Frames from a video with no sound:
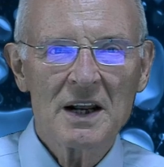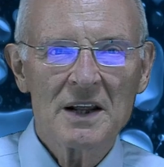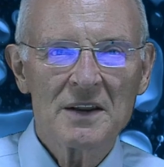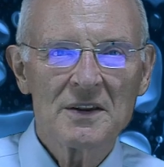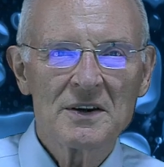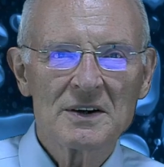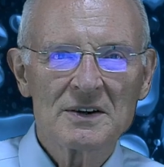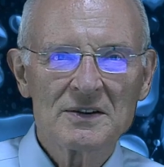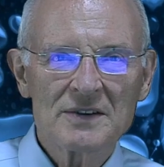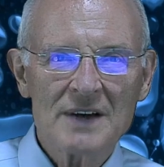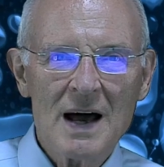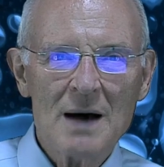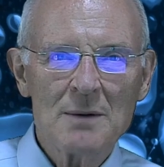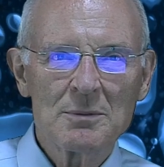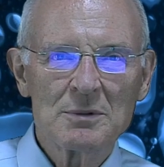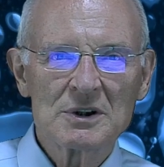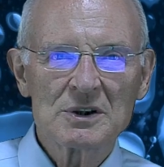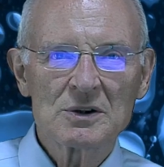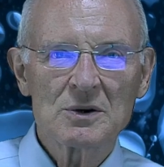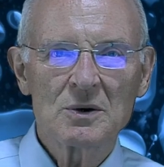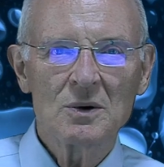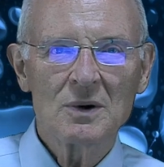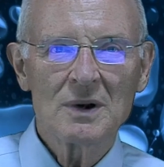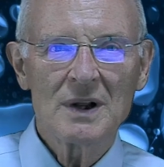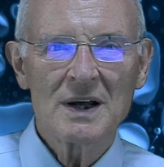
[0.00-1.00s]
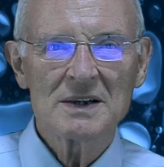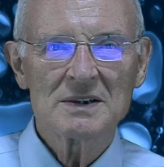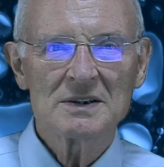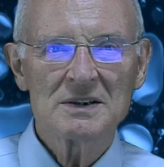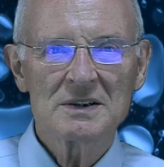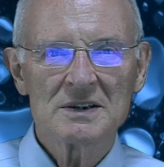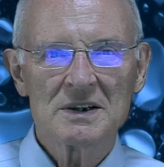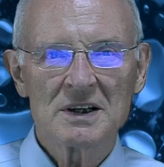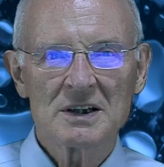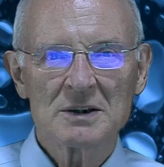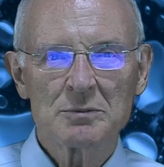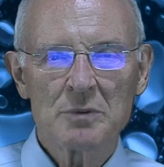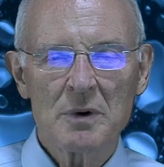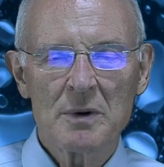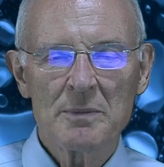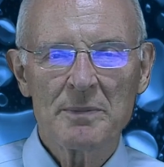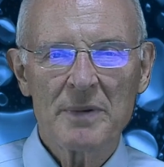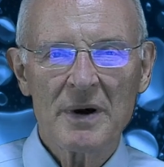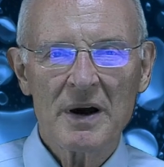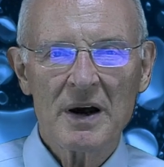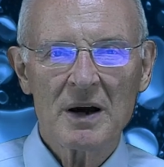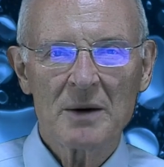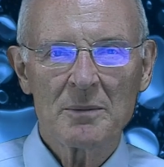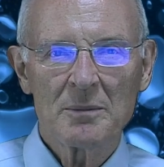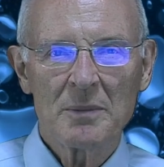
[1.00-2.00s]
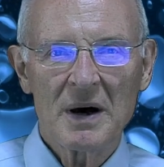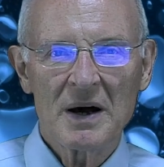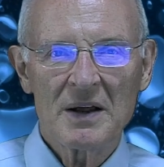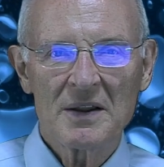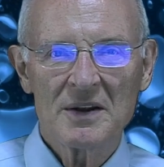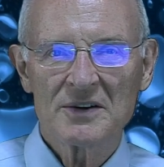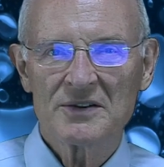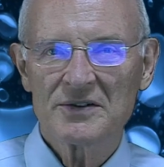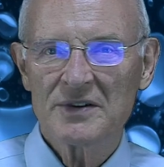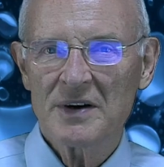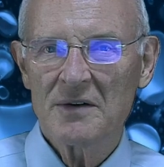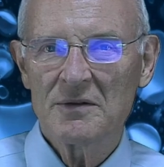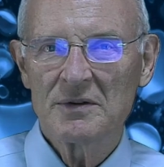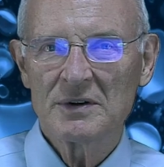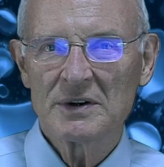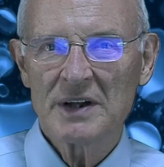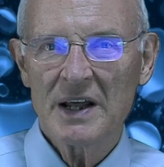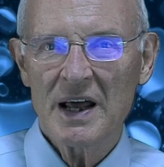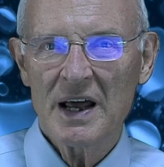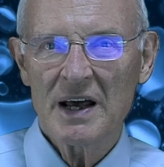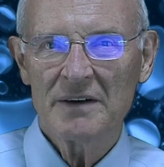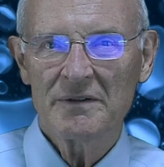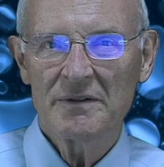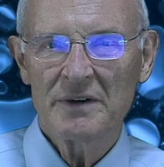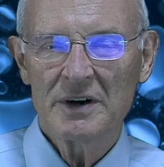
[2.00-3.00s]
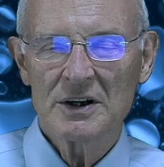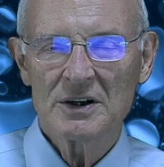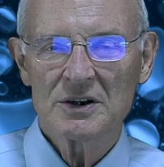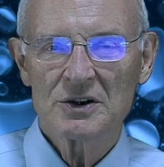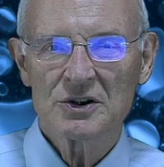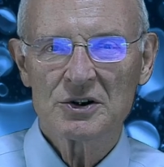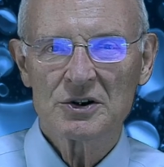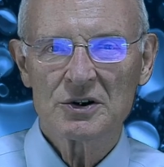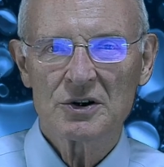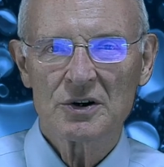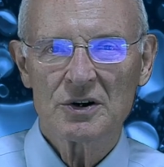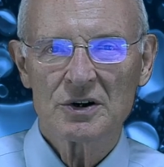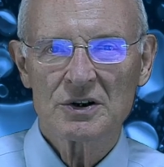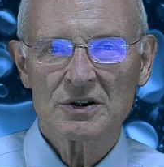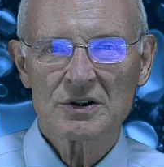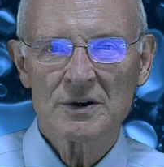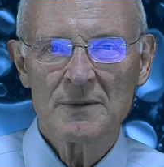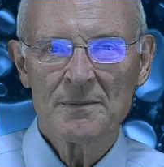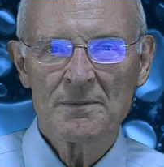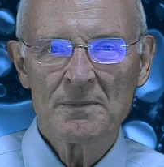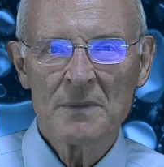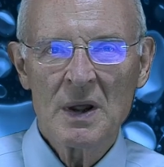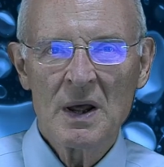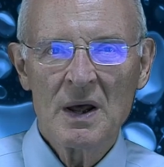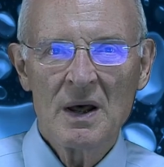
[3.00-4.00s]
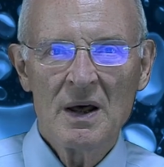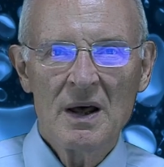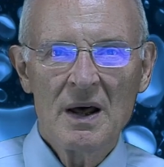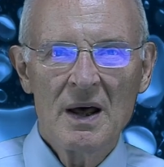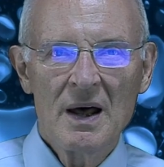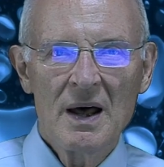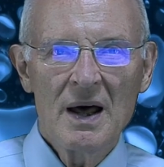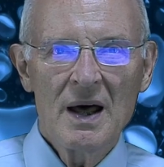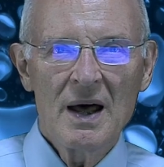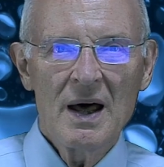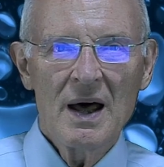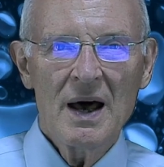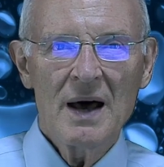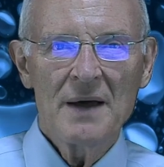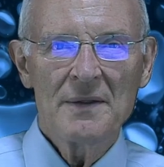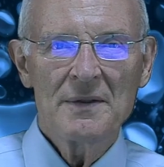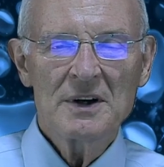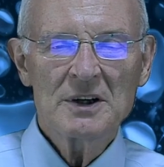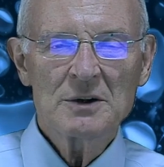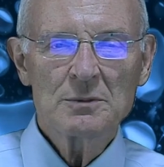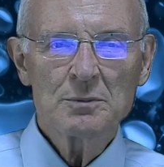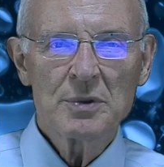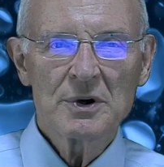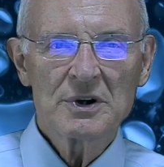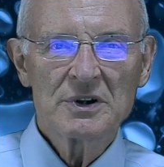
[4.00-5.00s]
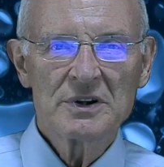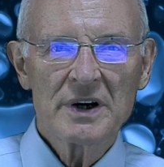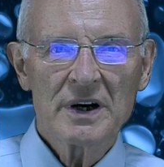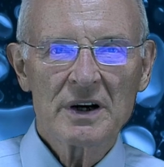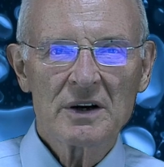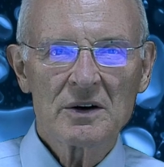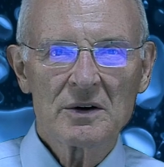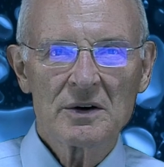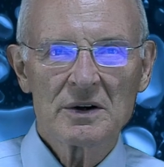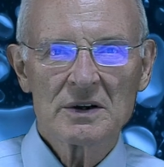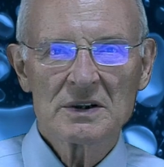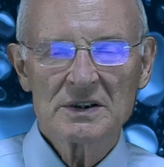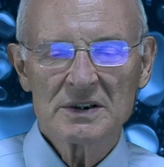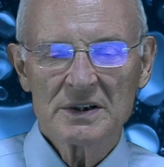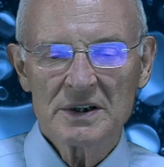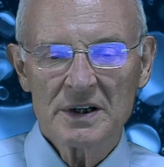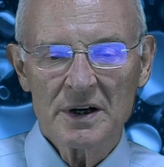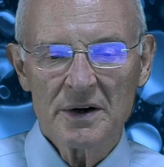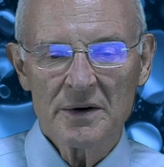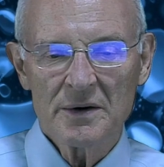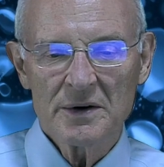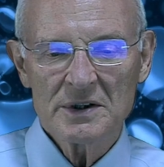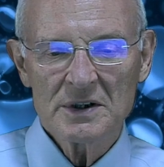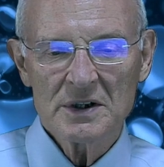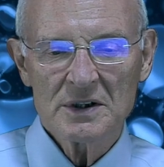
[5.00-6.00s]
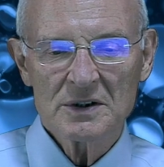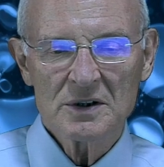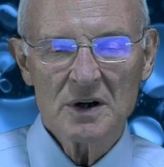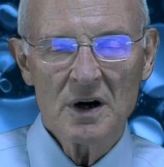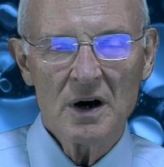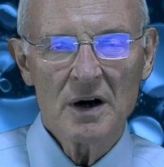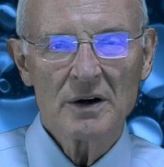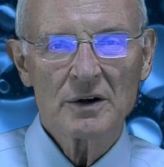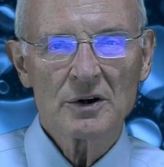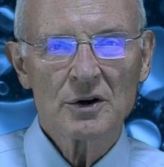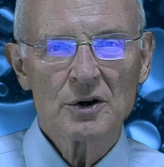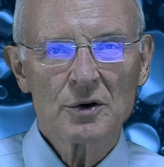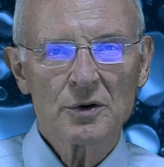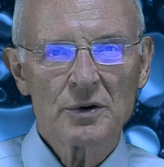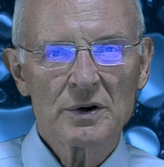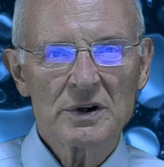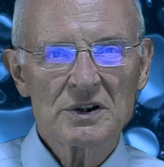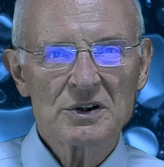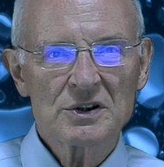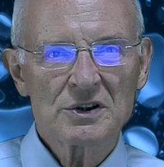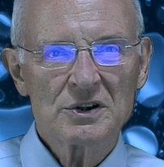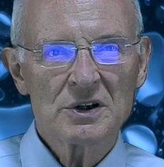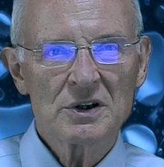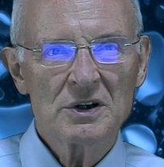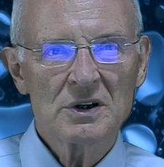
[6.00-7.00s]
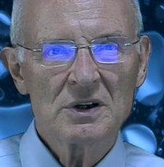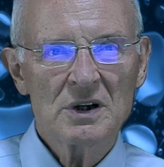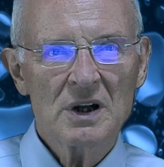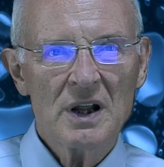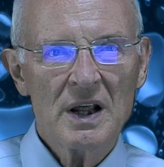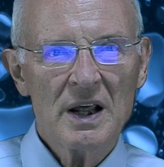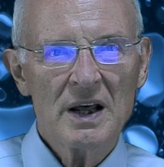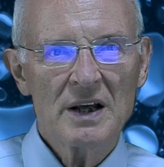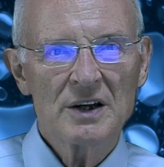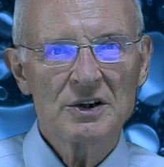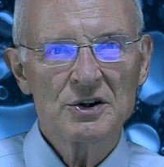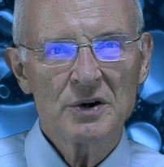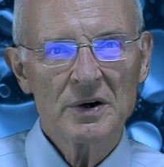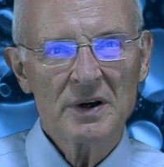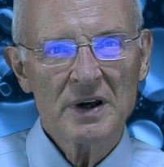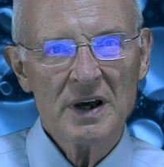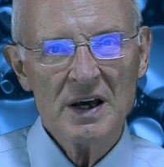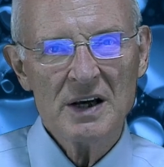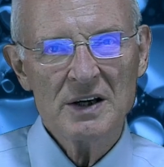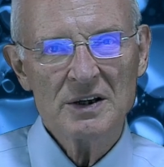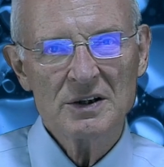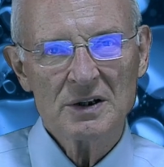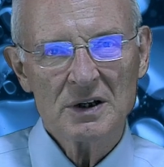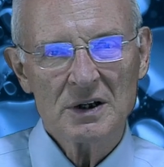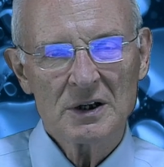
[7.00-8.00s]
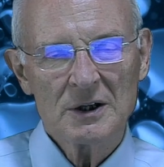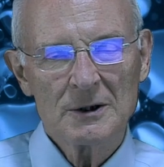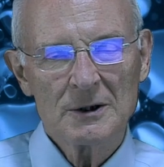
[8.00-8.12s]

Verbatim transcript: the Sabbath School lessons as prepared by the Seventh-day Adventist Church, and this particular series is on Christian education.